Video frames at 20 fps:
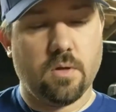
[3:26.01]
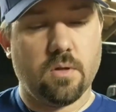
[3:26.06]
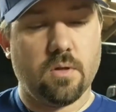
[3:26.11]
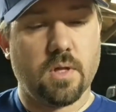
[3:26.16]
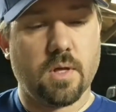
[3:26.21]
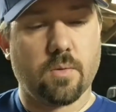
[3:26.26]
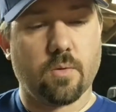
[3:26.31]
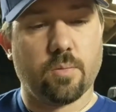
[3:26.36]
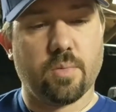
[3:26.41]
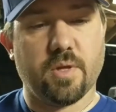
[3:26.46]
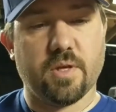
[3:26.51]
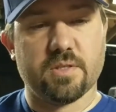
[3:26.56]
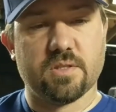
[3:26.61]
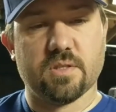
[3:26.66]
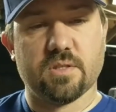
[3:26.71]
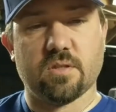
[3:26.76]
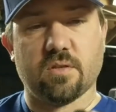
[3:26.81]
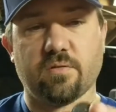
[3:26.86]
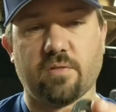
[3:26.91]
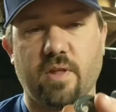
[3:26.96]
that
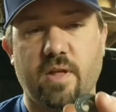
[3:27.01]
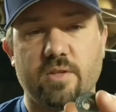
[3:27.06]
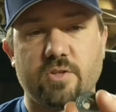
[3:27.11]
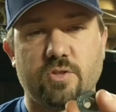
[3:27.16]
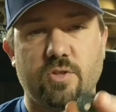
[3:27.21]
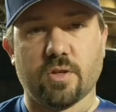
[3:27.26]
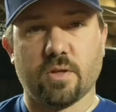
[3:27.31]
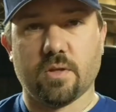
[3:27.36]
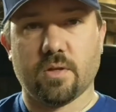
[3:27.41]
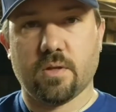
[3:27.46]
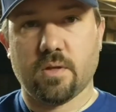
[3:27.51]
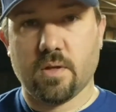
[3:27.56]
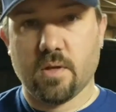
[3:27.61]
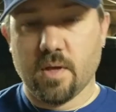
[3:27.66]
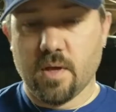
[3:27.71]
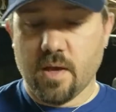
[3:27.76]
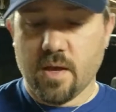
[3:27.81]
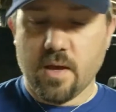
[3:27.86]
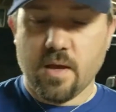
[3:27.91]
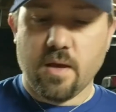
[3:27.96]
replaces the flange nut.
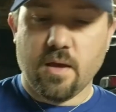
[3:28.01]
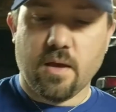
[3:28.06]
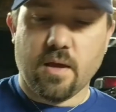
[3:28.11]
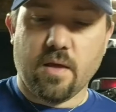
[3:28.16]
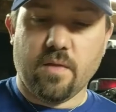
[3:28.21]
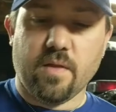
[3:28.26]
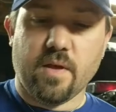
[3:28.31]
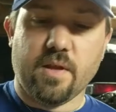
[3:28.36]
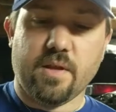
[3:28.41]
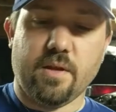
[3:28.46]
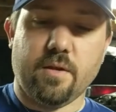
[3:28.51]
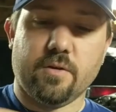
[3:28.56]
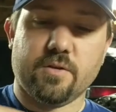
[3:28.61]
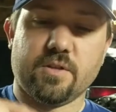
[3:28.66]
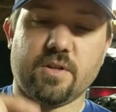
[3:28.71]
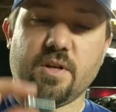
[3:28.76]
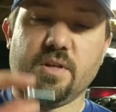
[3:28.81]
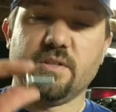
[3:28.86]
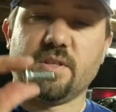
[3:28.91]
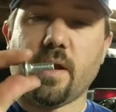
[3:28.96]
And then here's a
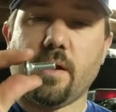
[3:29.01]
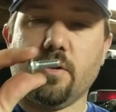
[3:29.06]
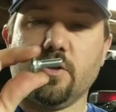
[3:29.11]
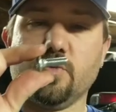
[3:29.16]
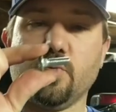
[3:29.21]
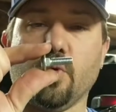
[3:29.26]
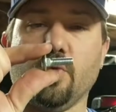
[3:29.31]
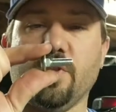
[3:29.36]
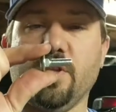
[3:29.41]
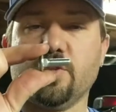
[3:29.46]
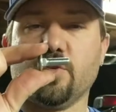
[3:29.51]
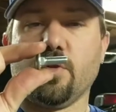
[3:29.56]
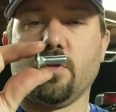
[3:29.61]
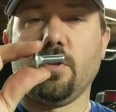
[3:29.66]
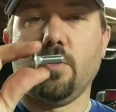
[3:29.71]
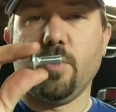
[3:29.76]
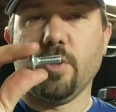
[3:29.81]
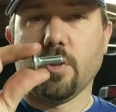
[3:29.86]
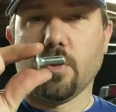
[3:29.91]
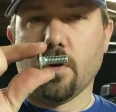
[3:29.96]
nice carriage bolt. These are a
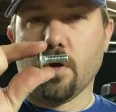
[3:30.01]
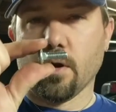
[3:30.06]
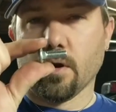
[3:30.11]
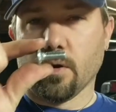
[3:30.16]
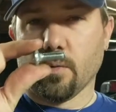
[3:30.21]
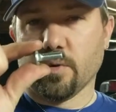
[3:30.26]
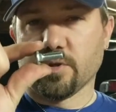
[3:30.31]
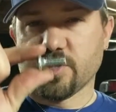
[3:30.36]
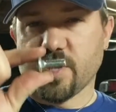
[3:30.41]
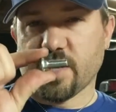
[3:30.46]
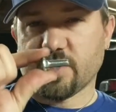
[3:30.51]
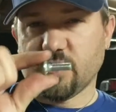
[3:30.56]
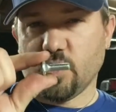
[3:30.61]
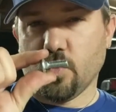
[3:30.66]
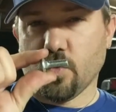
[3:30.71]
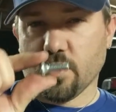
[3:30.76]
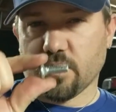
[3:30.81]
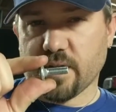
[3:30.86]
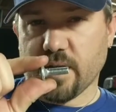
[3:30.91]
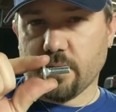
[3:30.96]
little bit longer, which actually
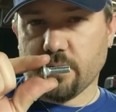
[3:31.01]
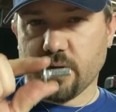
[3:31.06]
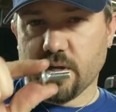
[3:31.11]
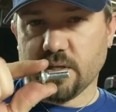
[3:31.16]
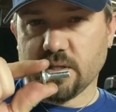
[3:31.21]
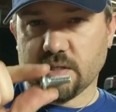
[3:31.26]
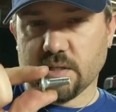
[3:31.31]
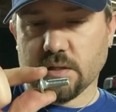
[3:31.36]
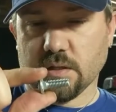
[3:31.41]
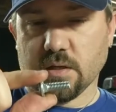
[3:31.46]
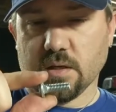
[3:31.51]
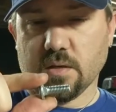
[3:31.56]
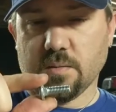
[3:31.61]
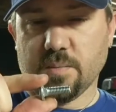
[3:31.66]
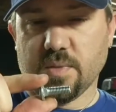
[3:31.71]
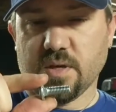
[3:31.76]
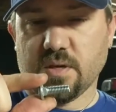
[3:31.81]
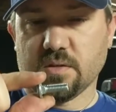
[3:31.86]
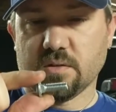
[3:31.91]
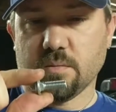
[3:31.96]
worked out nicely
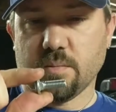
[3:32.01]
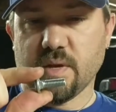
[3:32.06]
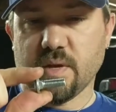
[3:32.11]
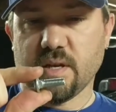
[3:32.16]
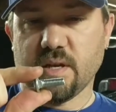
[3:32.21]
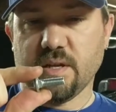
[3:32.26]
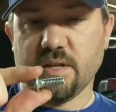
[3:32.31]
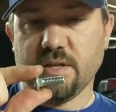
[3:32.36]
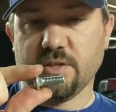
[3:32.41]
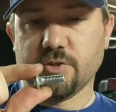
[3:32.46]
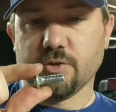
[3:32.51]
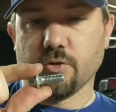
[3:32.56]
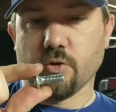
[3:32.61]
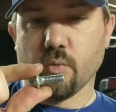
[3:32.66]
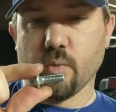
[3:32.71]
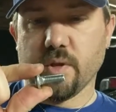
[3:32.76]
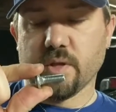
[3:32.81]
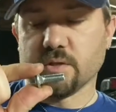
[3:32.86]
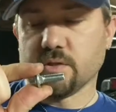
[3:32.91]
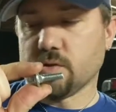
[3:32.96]
because it made it easier to
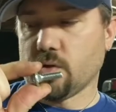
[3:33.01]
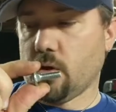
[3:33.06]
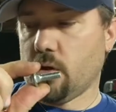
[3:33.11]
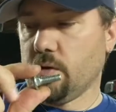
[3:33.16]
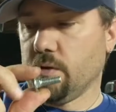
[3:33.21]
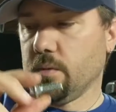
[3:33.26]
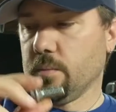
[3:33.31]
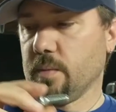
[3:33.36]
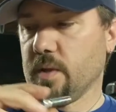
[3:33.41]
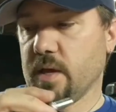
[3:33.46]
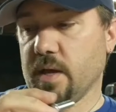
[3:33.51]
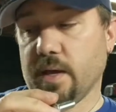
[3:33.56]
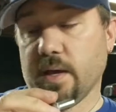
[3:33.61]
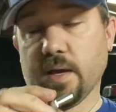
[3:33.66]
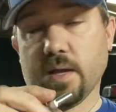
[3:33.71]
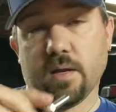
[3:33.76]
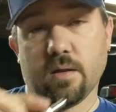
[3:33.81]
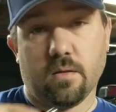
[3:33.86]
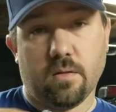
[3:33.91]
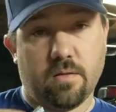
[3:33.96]
reinstall them.
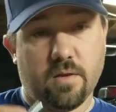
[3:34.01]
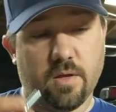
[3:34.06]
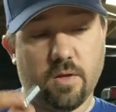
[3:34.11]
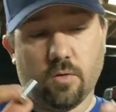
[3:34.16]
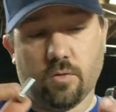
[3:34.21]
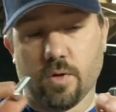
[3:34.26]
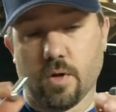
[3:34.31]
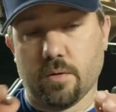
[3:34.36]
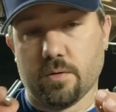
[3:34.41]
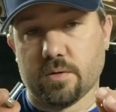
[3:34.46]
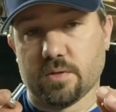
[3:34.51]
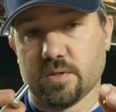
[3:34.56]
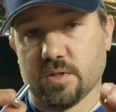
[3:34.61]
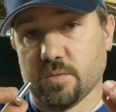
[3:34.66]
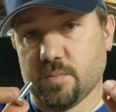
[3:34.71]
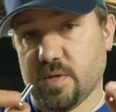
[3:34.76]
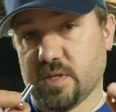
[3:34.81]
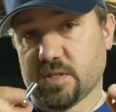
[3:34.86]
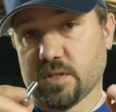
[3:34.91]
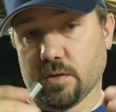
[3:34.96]
The thing you'll notice
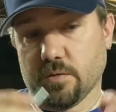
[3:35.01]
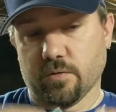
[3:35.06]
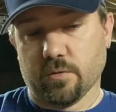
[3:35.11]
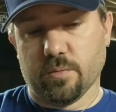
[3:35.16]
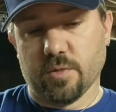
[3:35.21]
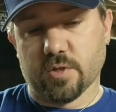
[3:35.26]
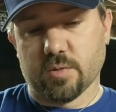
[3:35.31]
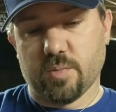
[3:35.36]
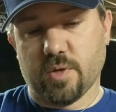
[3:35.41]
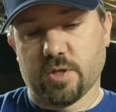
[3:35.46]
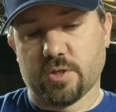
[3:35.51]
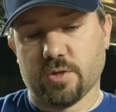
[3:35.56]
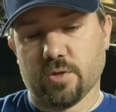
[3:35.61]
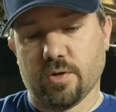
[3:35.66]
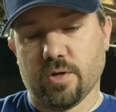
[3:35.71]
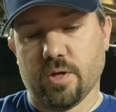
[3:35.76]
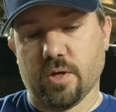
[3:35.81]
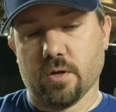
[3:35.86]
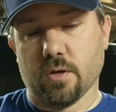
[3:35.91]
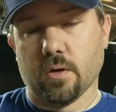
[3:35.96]
is missing from this picture
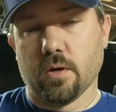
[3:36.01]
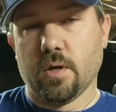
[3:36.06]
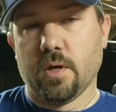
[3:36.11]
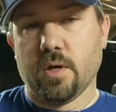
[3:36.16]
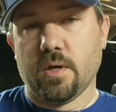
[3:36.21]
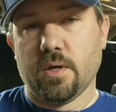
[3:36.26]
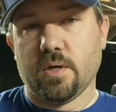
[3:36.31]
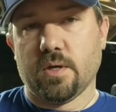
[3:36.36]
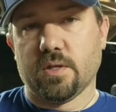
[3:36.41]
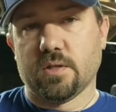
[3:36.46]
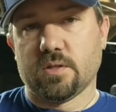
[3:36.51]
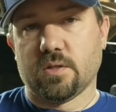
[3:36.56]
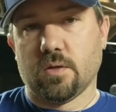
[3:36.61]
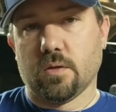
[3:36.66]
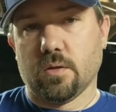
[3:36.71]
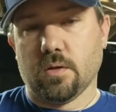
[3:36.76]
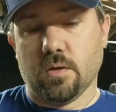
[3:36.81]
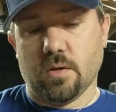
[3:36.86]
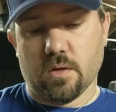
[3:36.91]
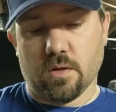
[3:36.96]
here is
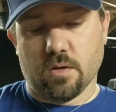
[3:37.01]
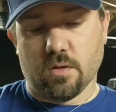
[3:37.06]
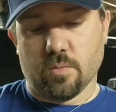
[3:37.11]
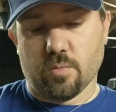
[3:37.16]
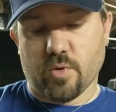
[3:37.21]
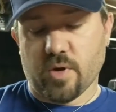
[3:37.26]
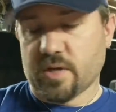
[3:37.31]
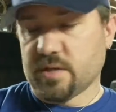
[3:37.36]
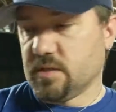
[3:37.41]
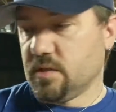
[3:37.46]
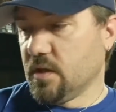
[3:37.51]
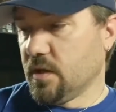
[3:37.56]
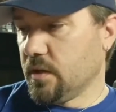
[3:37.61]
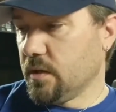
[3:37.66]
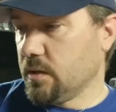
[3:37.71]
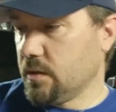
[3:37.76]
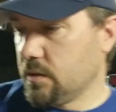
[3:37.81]
the press nut.